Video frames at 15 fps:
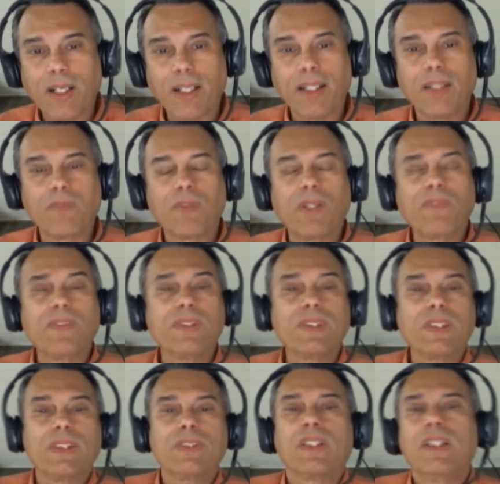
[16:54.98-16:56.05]
I have
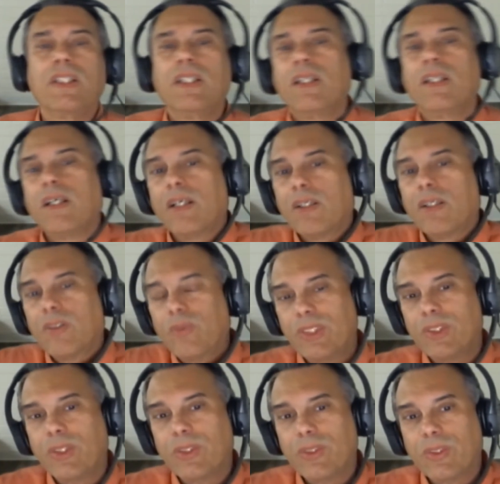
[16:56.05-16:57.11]
references on
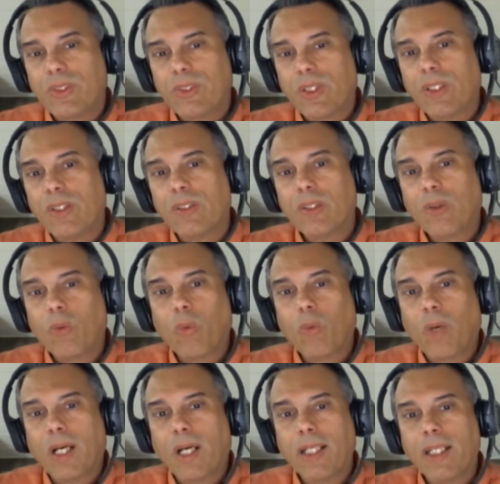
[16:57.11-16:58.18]
research on
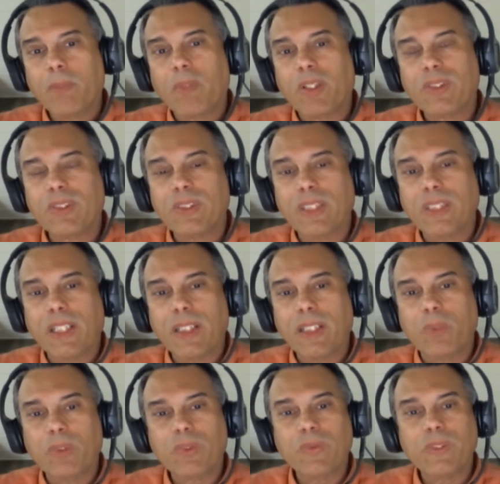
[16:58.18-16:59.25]

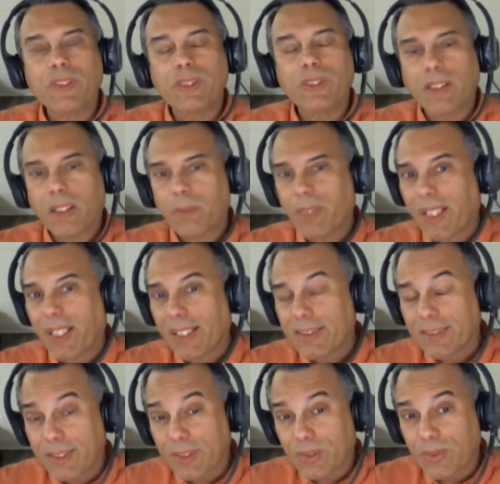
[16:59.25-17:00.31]
YMRCA, most recent common
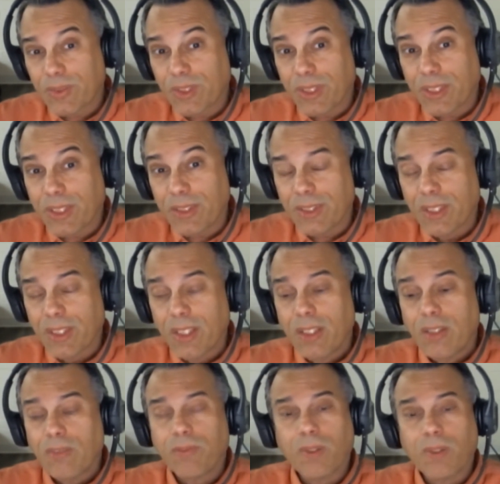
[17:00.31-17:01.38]
ancestor genes
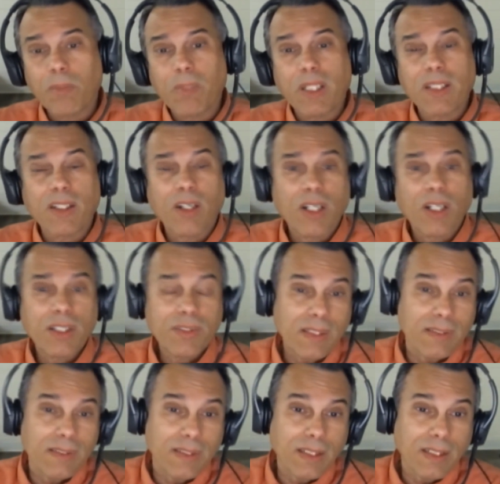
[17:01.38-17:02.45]
from
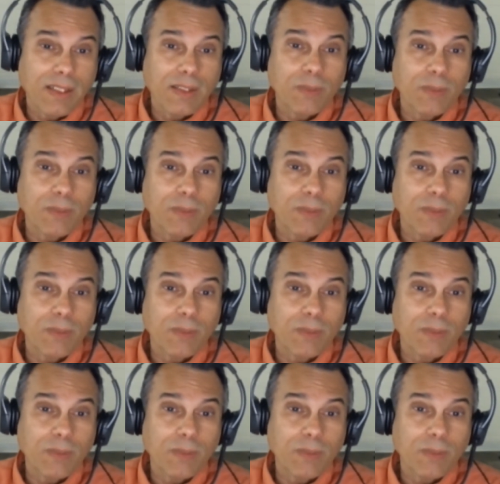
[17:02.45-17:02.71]
mitochondria,